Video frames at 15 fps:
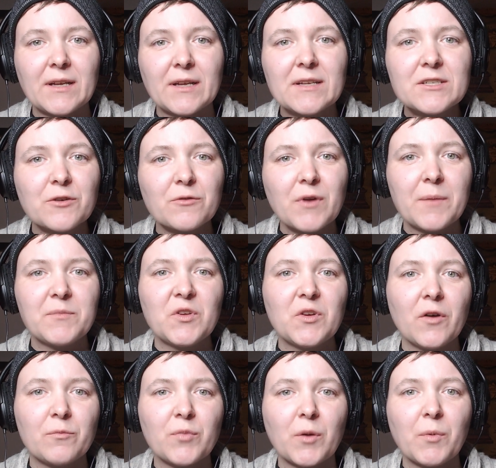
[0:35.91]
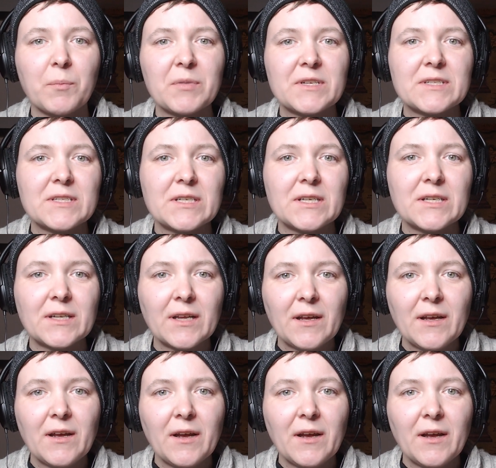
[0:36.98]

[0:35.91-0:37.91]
Instagram, you have probably seen